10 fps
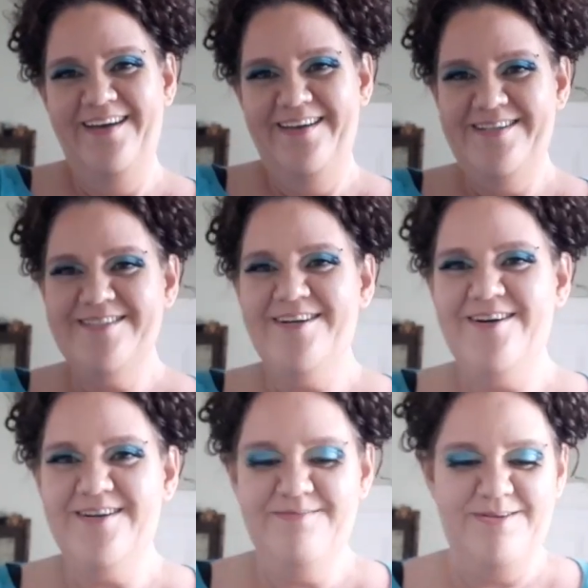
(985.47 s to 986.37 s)
Let's
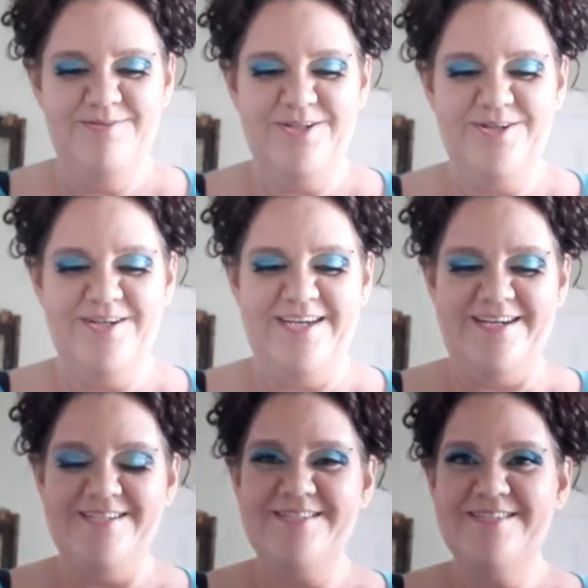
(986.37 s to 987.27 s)
talk about
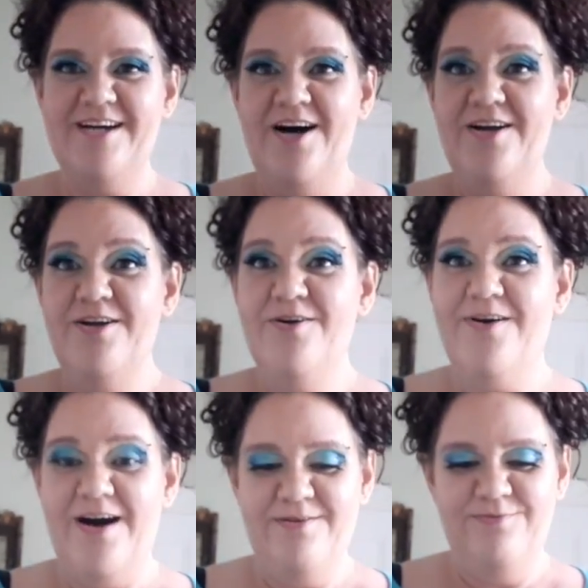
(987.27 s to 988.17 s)
turdiest. I know,
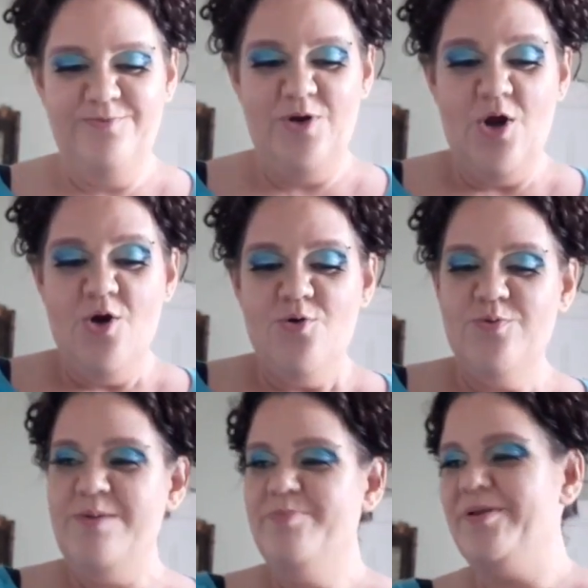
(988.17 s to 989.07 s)
I
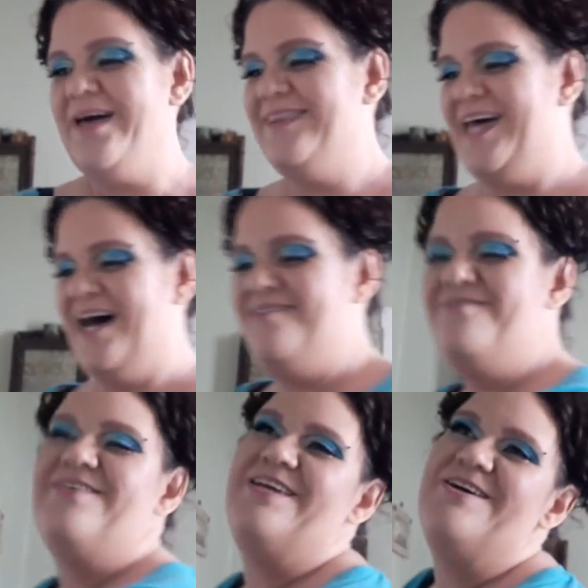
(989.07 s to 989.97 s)
replayed
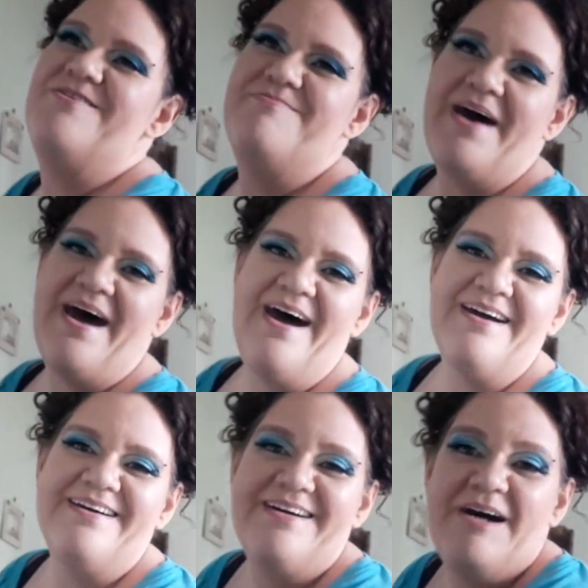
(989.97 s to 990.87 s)
that video
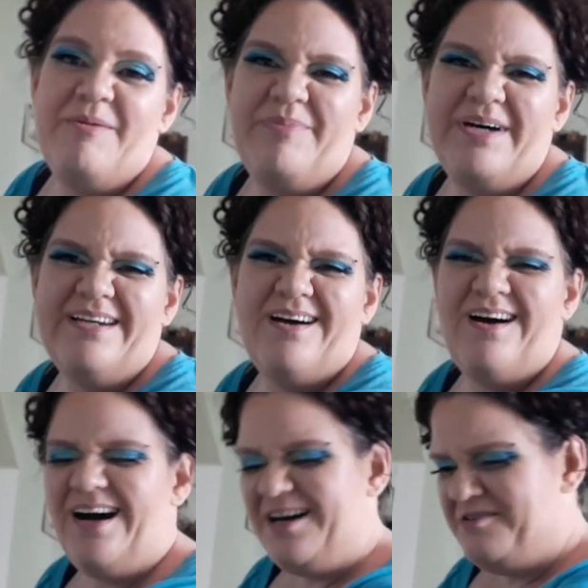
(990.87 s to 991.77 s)
back, but
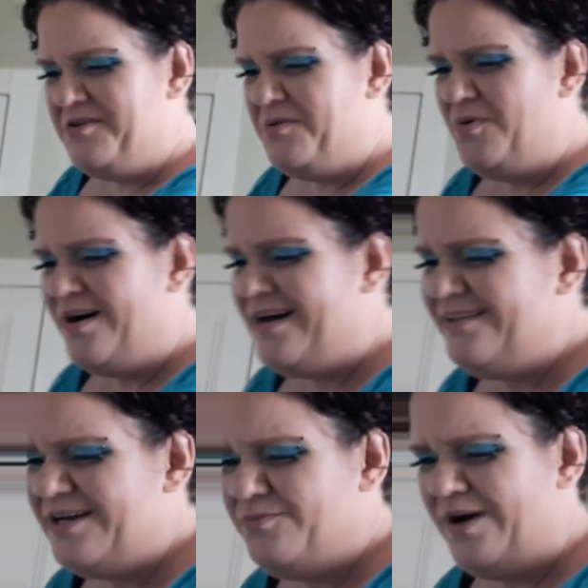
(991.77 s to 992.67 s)
I don't know why.
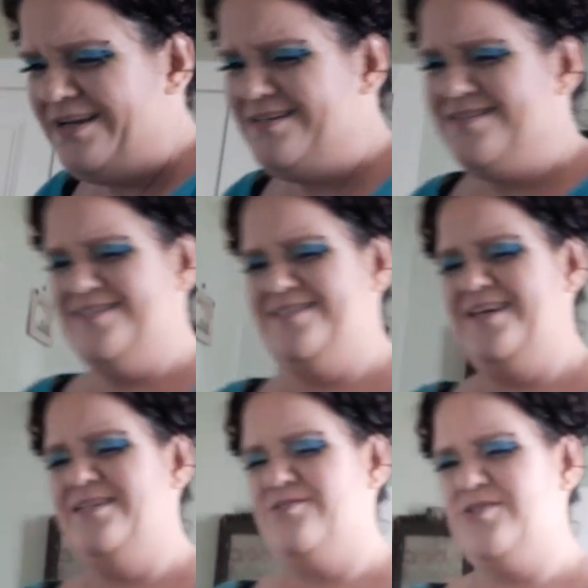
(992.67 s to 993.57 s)
Like, why does it
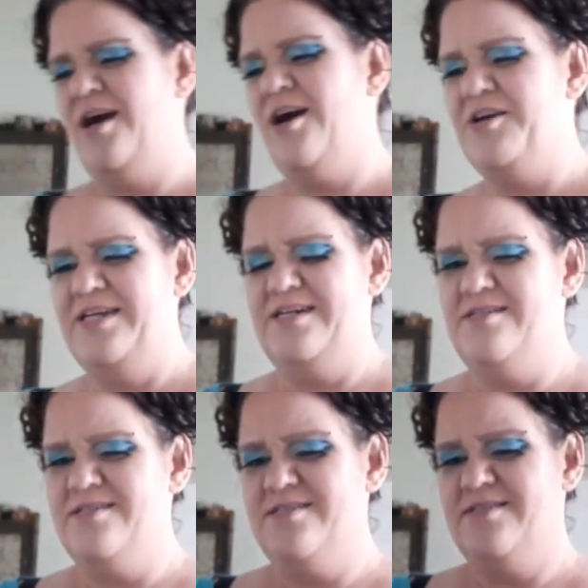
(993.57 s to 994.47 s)
say
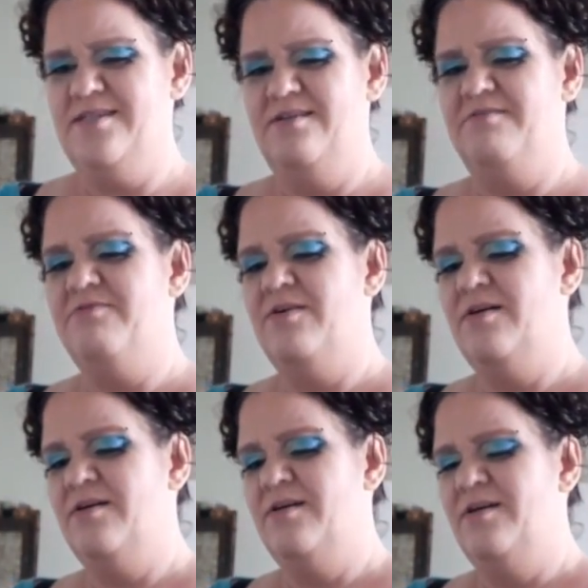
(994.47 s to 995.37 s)
tardiest? If,
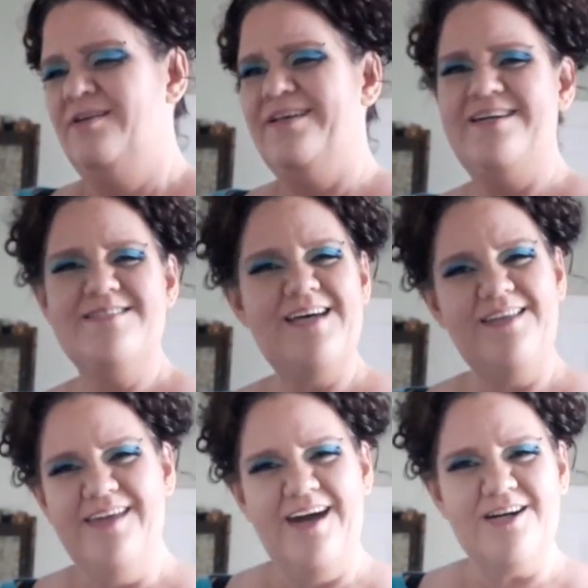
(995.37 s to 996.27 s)
like, is that
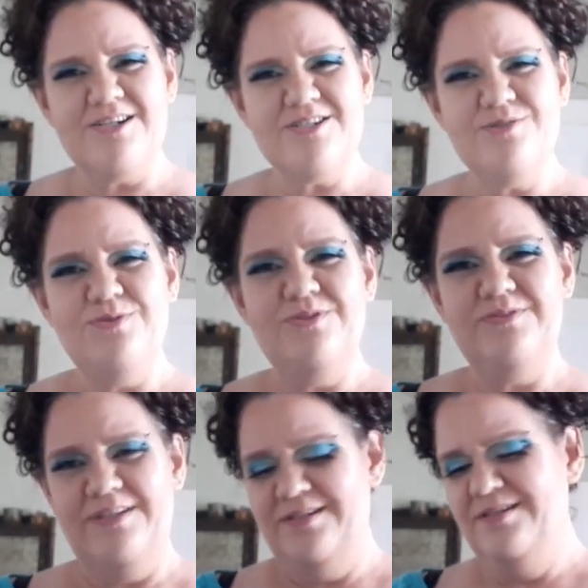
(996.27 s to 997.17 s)
the
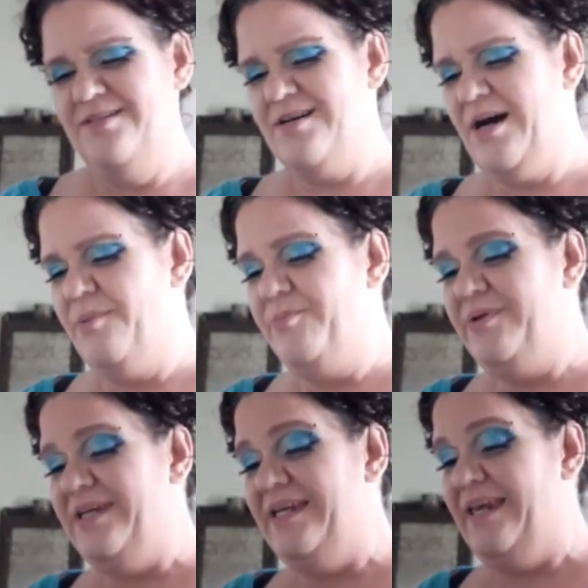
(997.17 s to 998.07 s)
actual
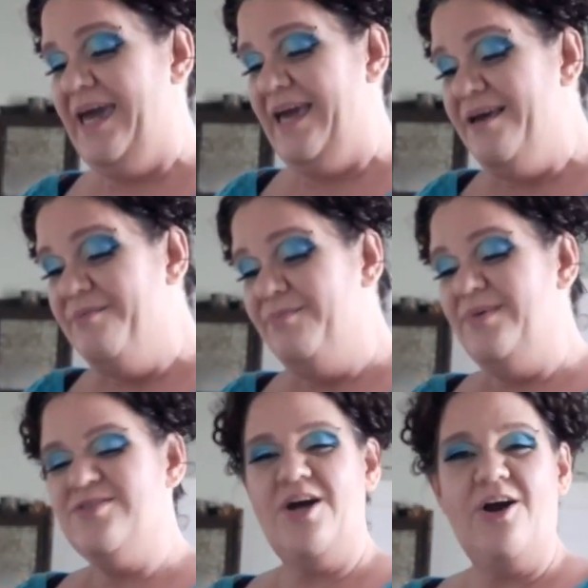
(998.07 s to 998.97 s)
company name,
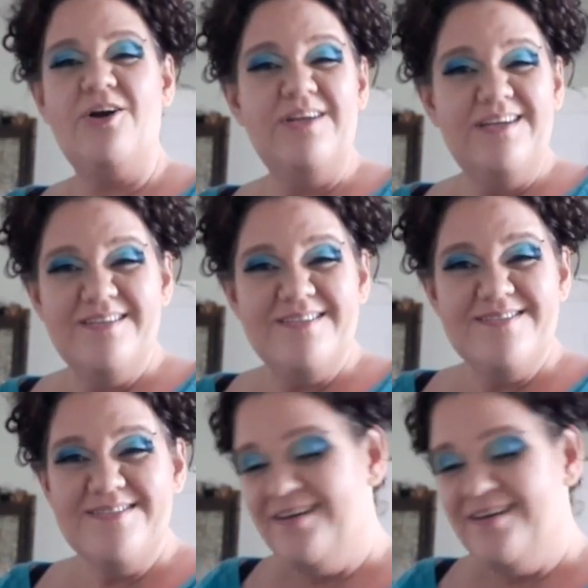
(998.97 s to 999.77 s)
tardiest?